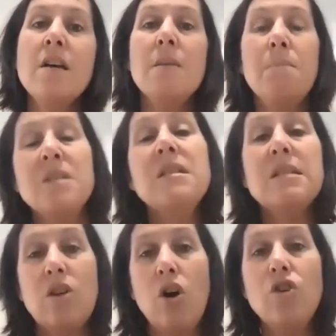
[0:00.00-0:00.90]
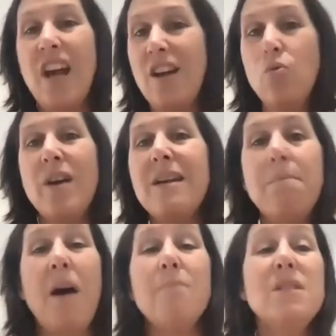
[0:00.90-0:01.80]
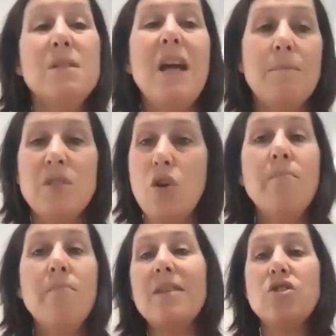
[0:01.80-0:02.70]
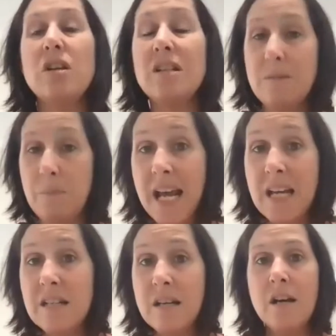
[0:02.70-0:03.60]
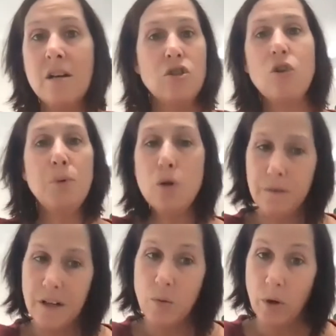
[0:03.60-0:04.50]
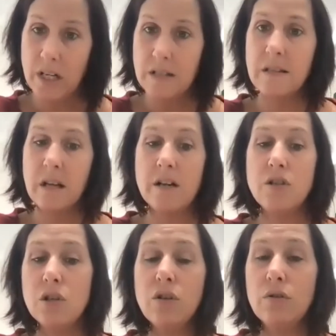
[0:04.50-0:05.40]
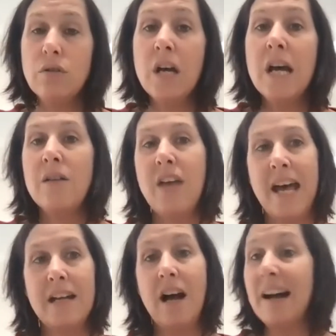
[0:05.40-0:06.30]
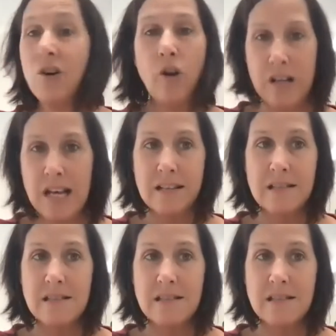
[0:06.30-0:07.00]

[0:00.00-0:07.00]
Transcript: the business coach had already pumped me up so much and explained so beautifully what it is that I do that I got a yes.